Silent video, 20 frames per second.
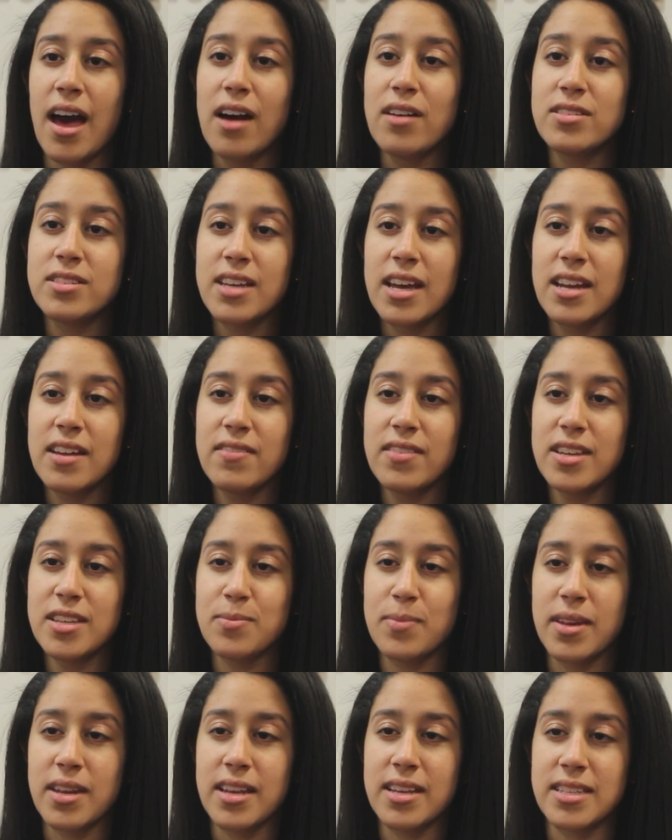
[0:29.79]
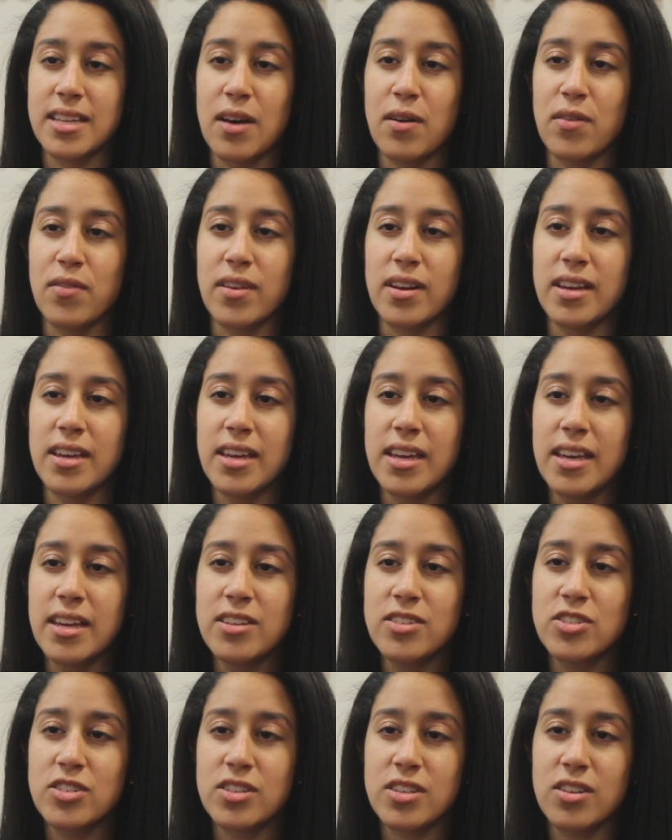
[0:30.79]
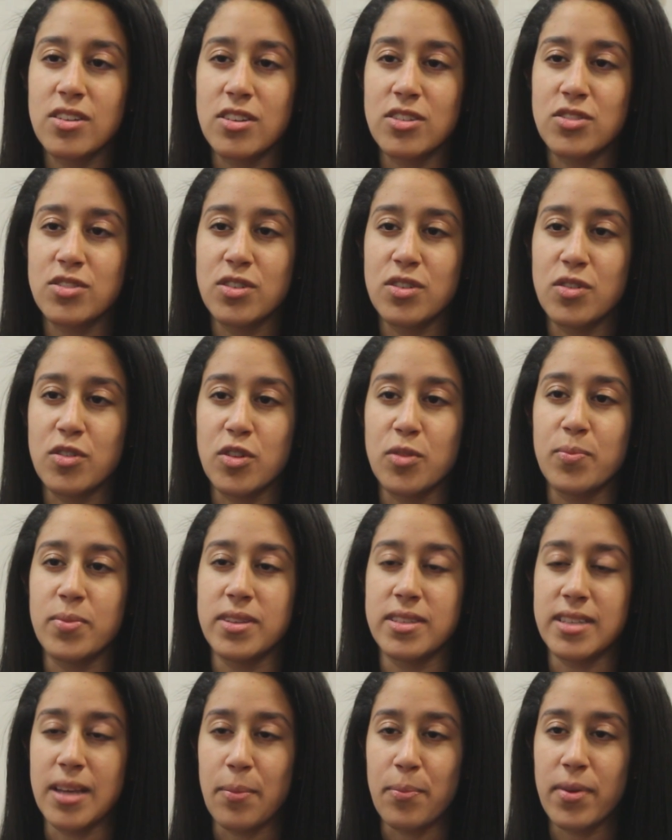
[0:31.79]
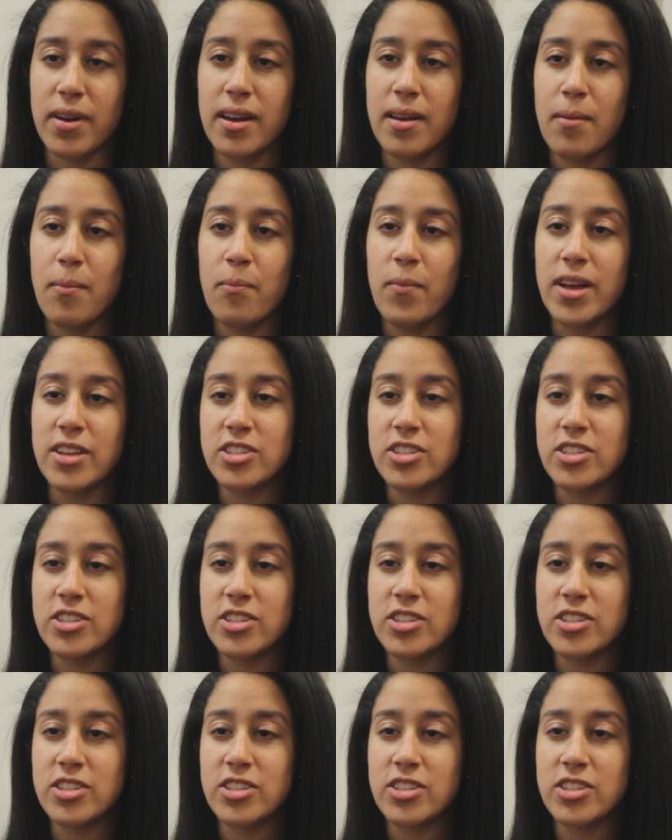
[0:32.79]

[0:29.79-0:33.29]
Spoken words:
Outside of these meetings, however, each cultural group is separate.